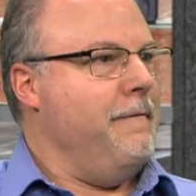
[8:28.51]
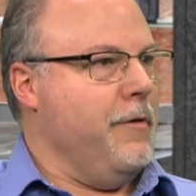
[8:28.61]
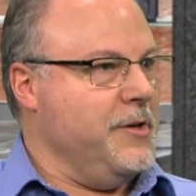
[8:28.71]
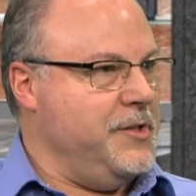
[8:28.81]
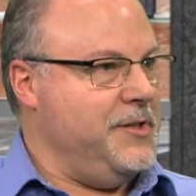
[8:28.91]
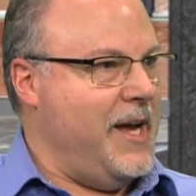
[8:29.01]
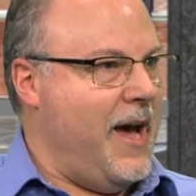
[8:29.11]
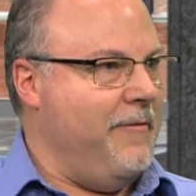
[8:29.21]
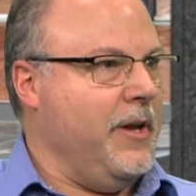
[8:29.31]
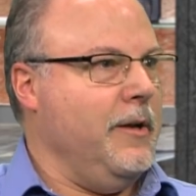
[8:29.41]
Versus
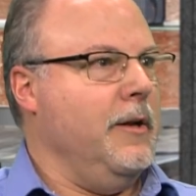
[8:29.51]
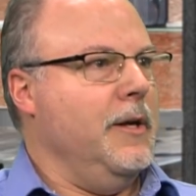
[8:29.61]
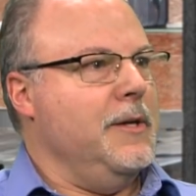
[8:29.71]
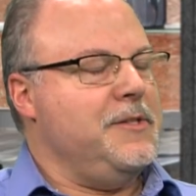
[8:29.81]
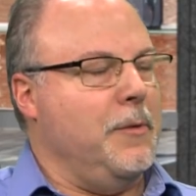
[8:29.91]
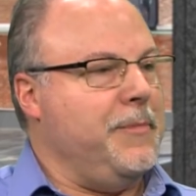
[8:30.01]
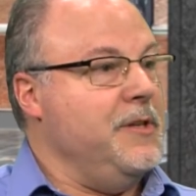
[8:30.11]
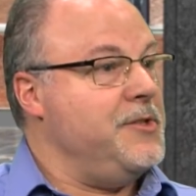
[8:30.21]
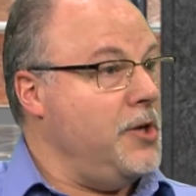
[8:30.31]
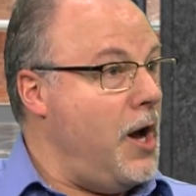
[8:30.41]
having
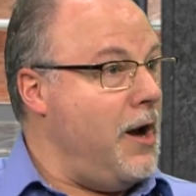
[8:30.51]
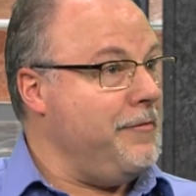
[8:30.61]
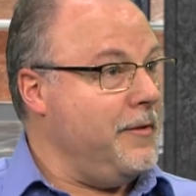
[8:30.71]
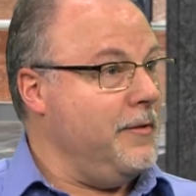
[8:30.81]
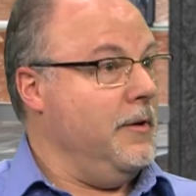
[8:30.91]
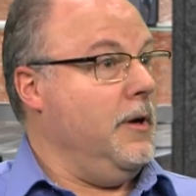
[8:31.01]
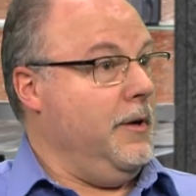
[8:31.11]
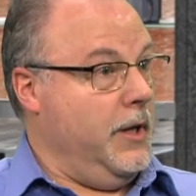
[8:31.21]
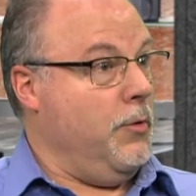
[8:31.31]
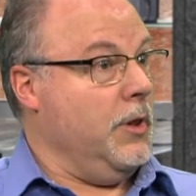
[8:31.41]
something soft,
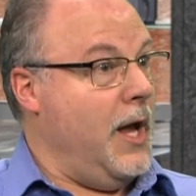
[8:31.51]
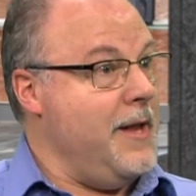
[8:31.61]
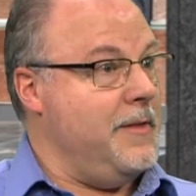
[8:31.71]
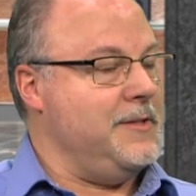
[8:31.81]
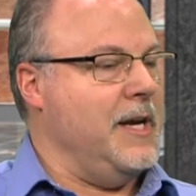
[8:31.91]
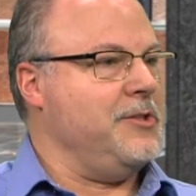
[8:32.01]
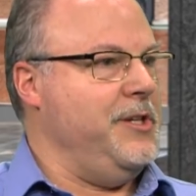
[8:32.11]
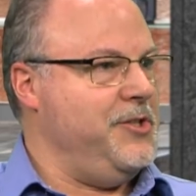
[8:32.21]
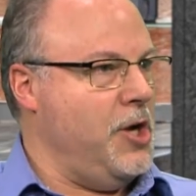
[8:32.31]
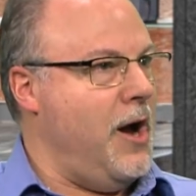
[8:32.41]
a light that's
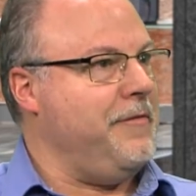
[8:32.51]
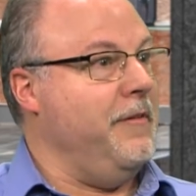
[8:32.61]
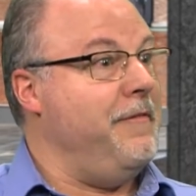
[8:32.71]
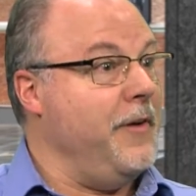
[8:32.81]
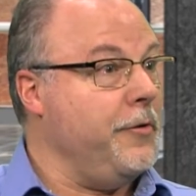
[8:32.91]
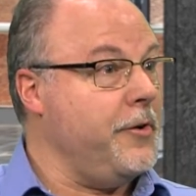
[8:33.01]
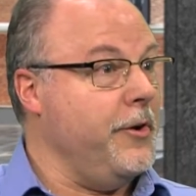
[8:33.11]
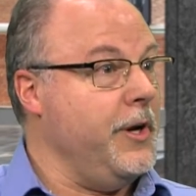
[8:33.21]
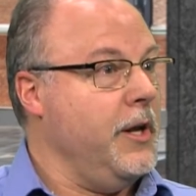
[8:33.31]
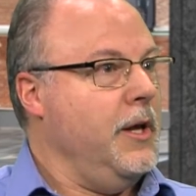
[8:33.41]
actually soft and
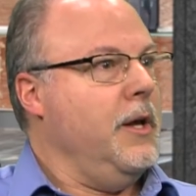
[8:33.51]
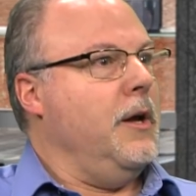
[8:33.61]
filtered,